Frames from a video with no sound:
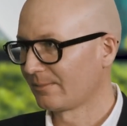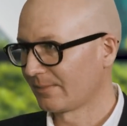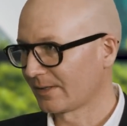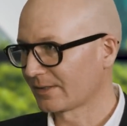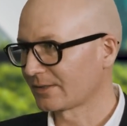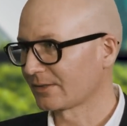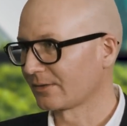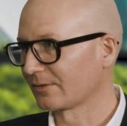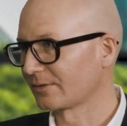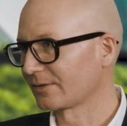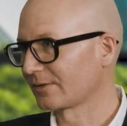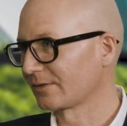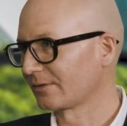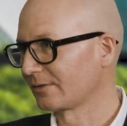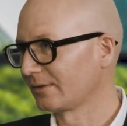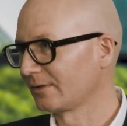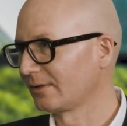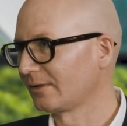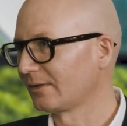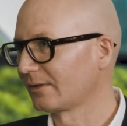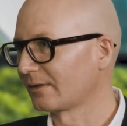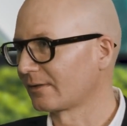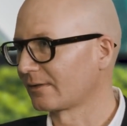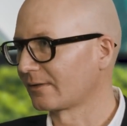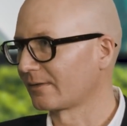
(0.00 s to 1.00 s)
but also
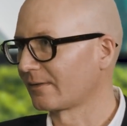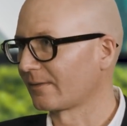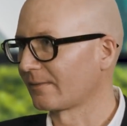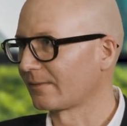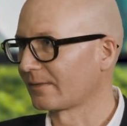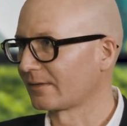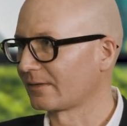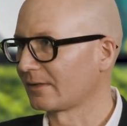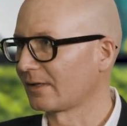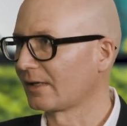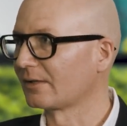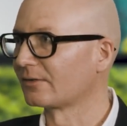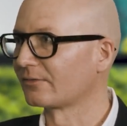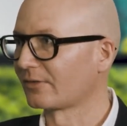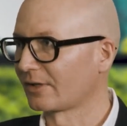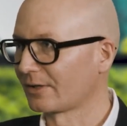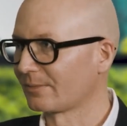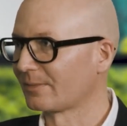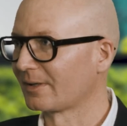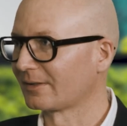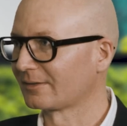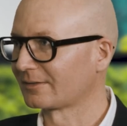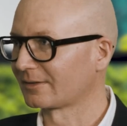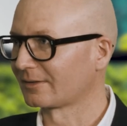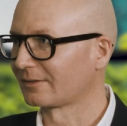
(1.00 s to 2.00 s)
the uh, the
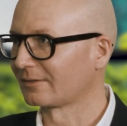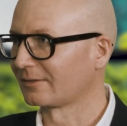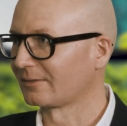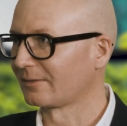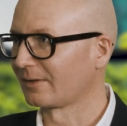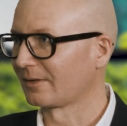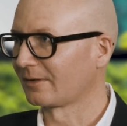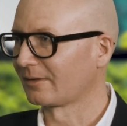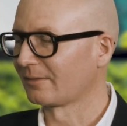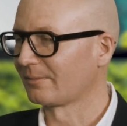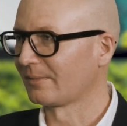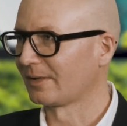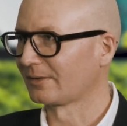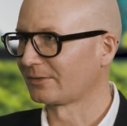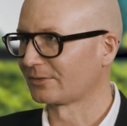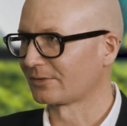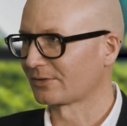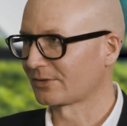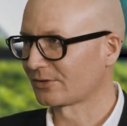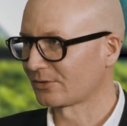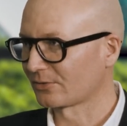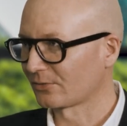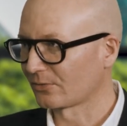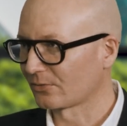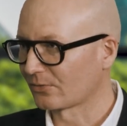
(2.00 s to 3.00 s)
environmental uh, matter.
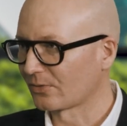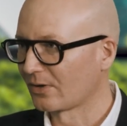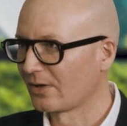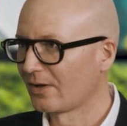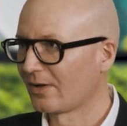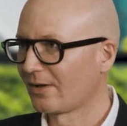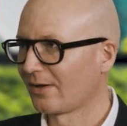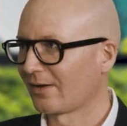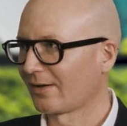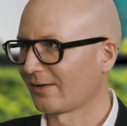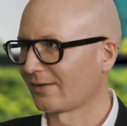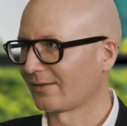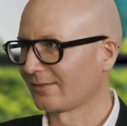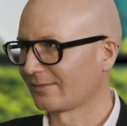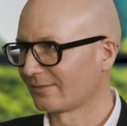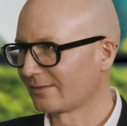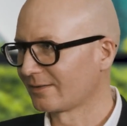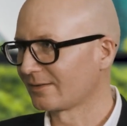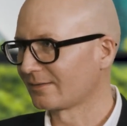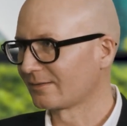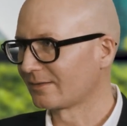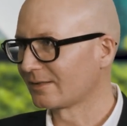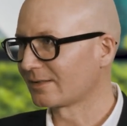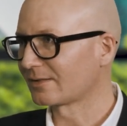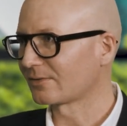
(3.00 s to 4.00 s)
So uh,
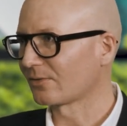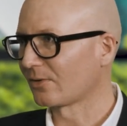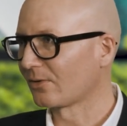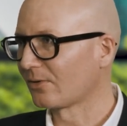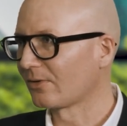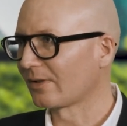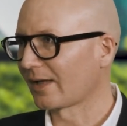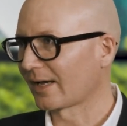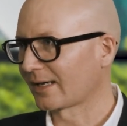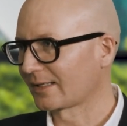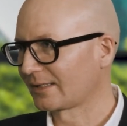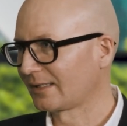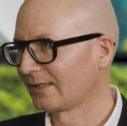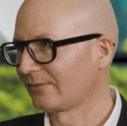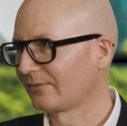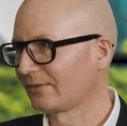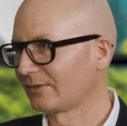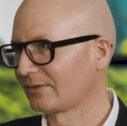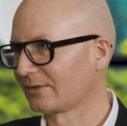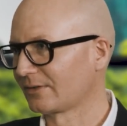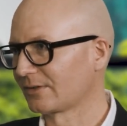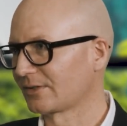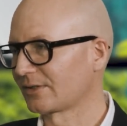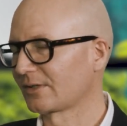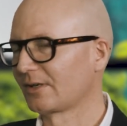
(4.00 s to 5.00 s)
th these all
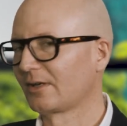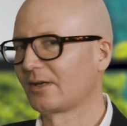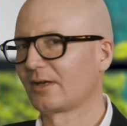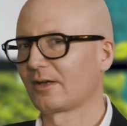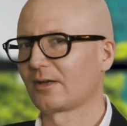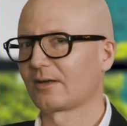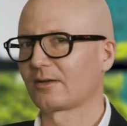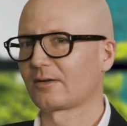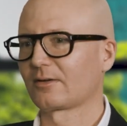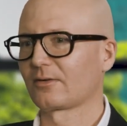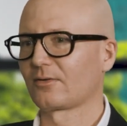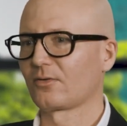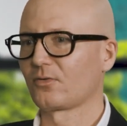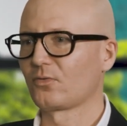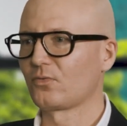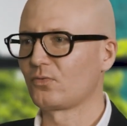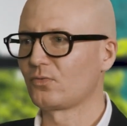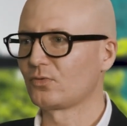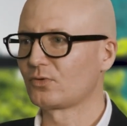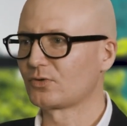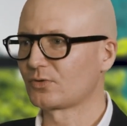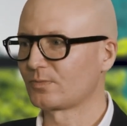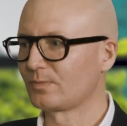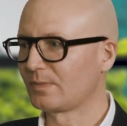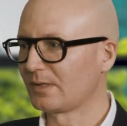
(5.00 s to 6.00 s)
activities uh,
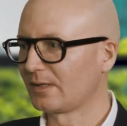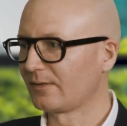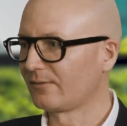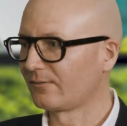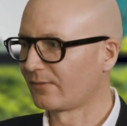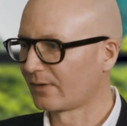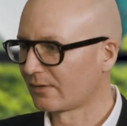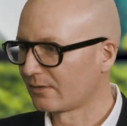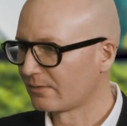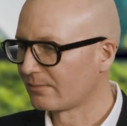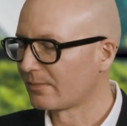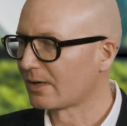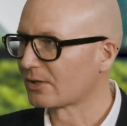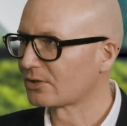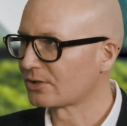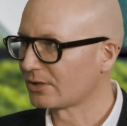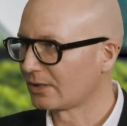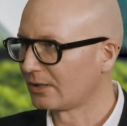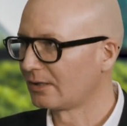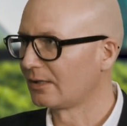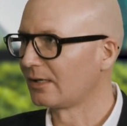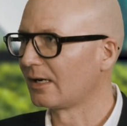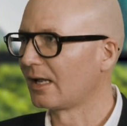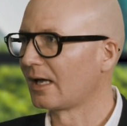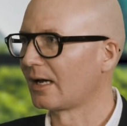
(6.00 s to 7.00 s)
would be very much
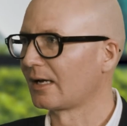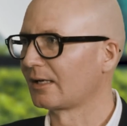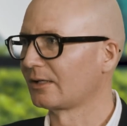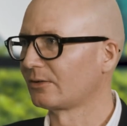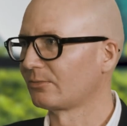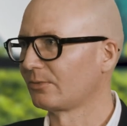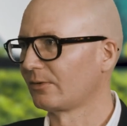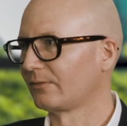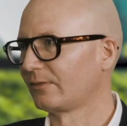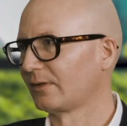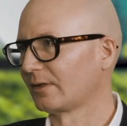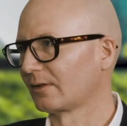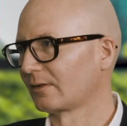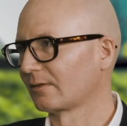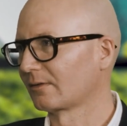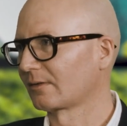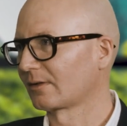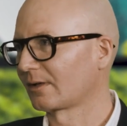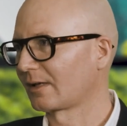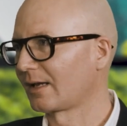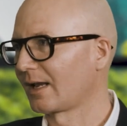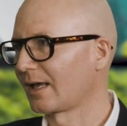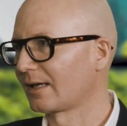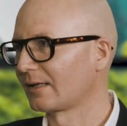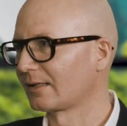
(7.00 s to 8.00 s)
in line with the
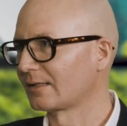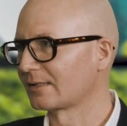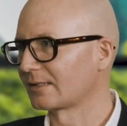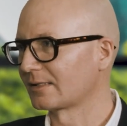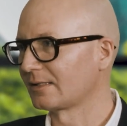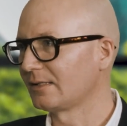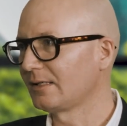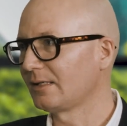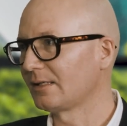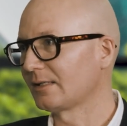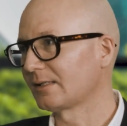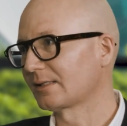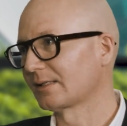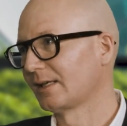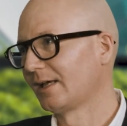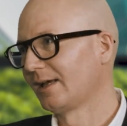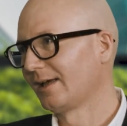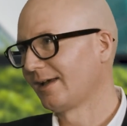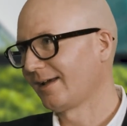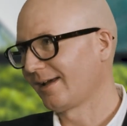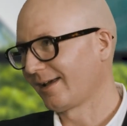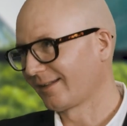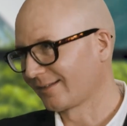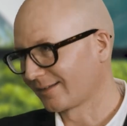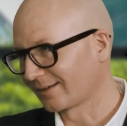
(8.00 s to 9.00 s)
client's needs,
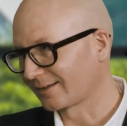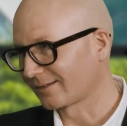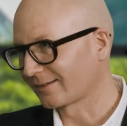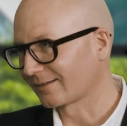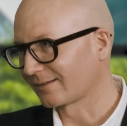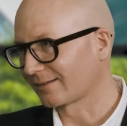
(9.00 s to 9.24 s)
and the